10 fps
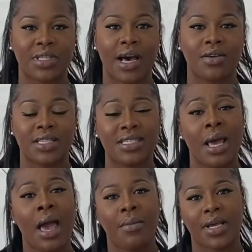houses,
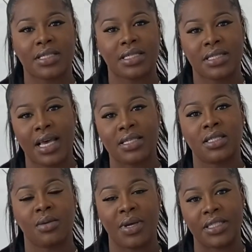because this tends to
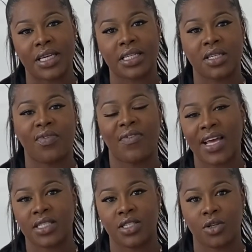be indicative of
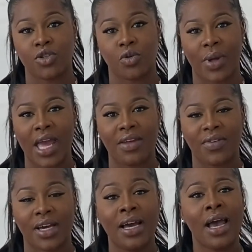antisocial
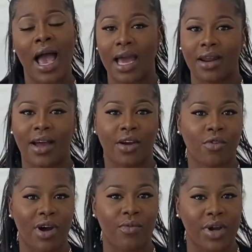behaviour and higher
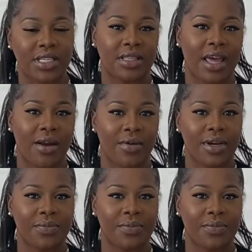crime rate in the area.